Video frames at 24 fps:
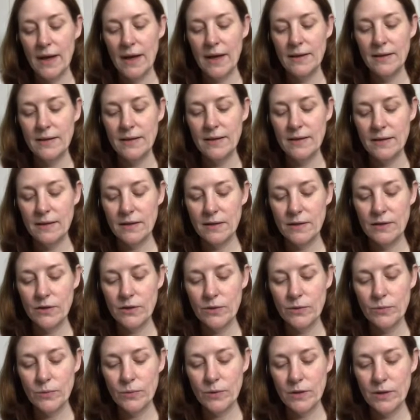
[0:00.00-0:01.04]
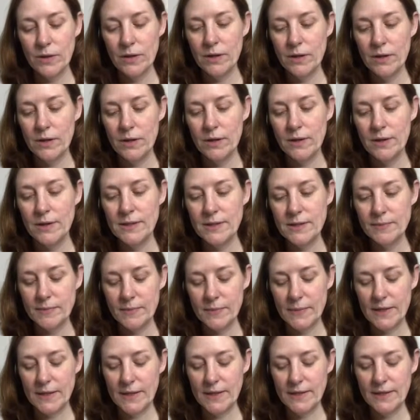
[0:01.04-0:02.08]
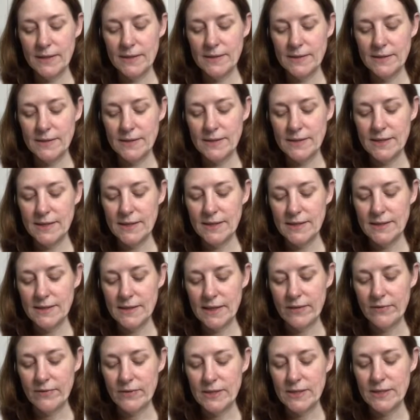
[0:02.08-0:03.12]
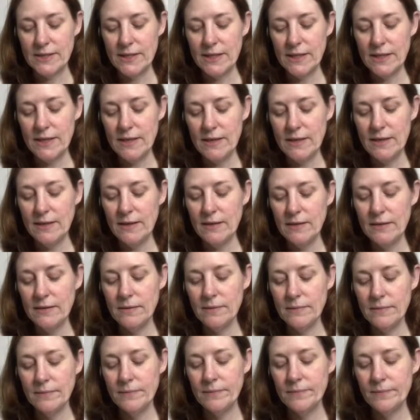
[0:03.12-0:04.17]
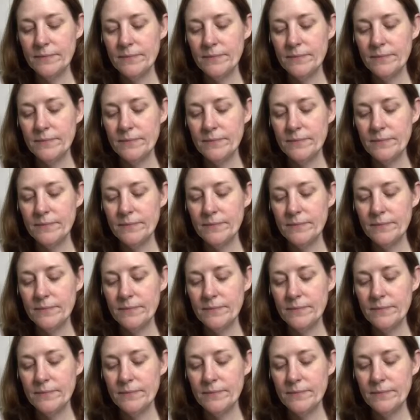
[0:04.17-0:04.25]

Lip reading: And then the third one is the NC17.